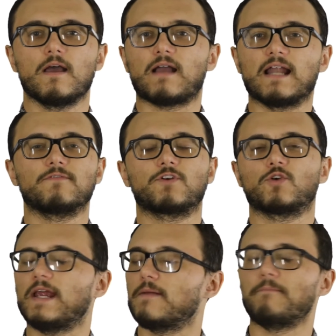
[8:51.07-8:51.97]
kind of
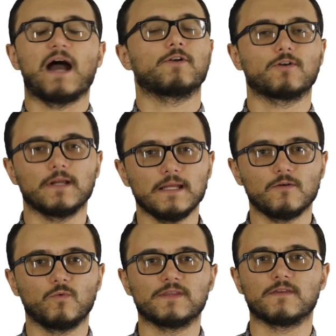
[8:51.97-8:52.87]
create a boundary
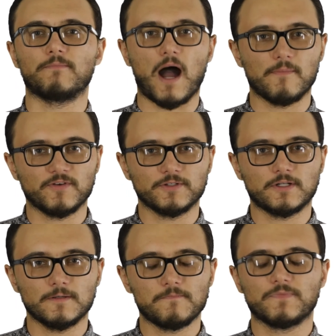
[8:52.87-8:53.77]
with the pop
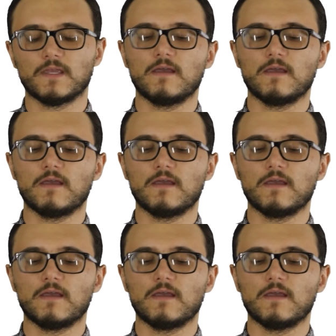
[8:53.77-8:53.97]
filter.